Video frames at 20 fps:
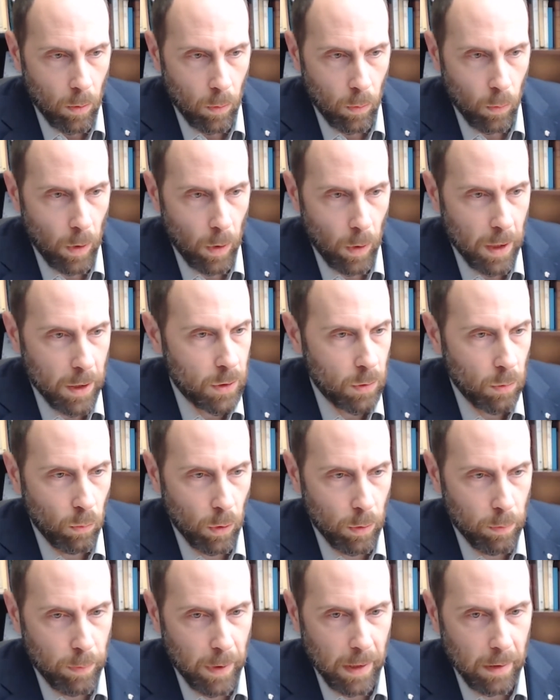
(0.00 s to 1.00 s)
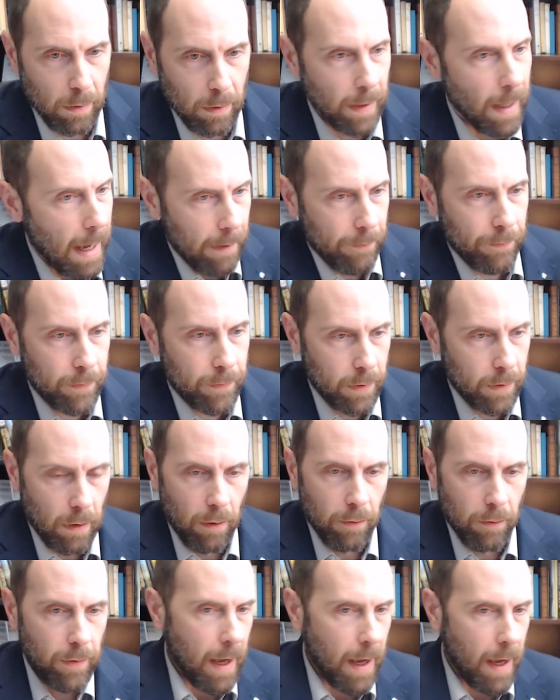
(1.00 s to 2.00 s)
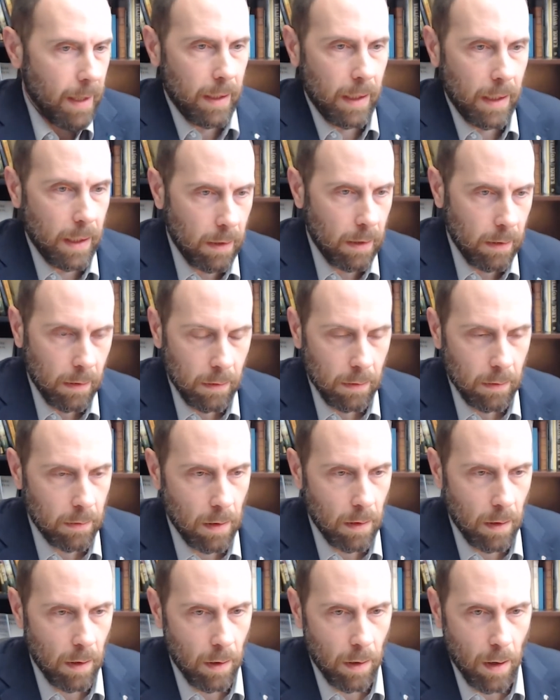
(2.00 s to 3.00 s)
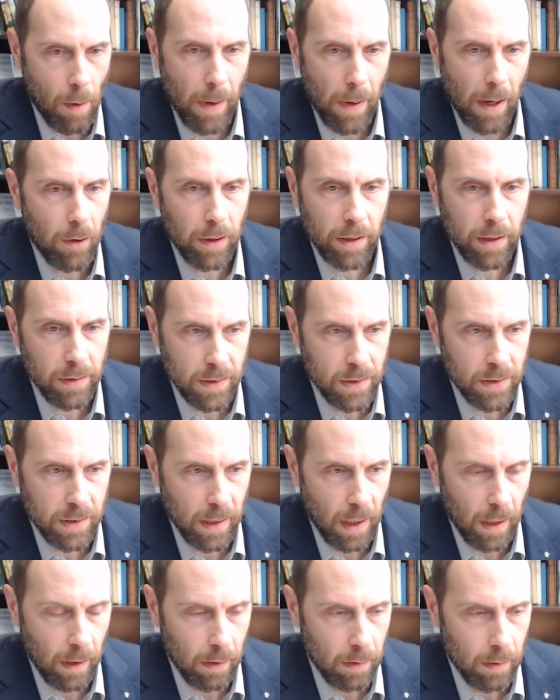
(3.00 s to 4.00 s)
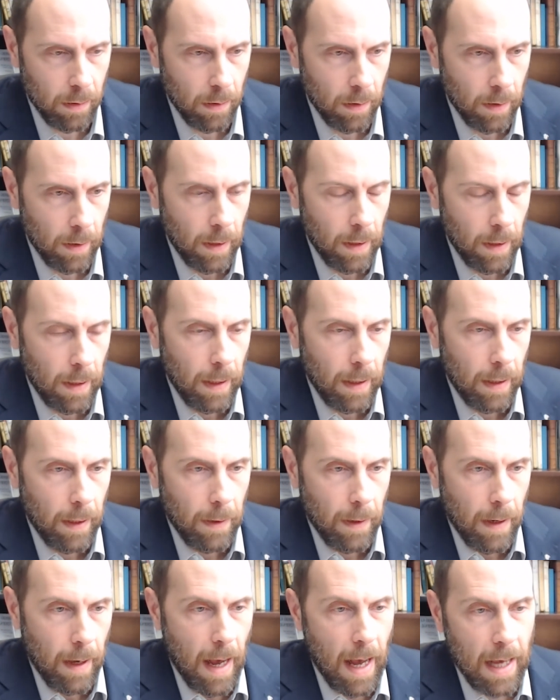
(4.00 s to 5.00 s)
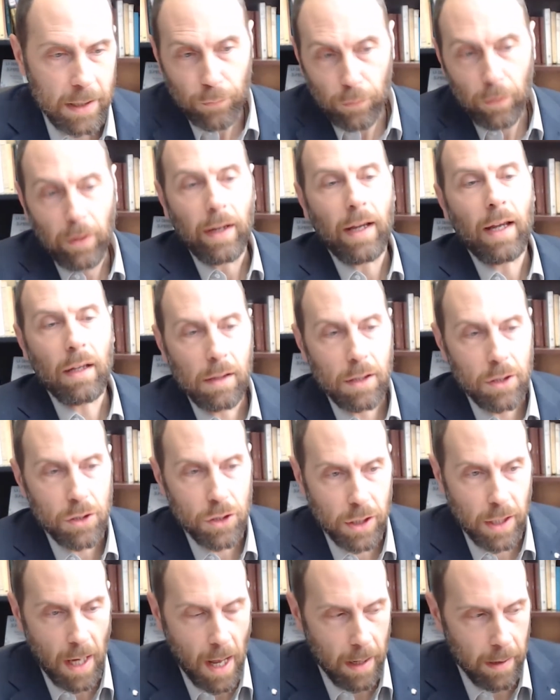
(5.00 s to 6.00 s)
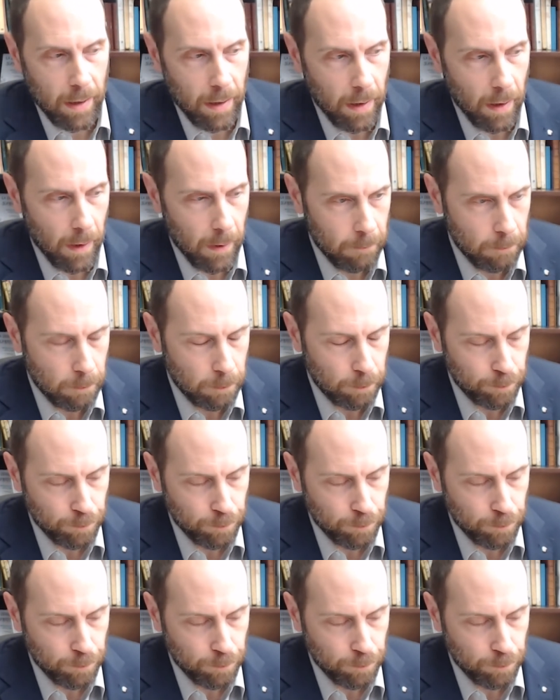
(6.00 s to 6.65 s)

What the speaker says: which would be left of any American state. As for English Canada,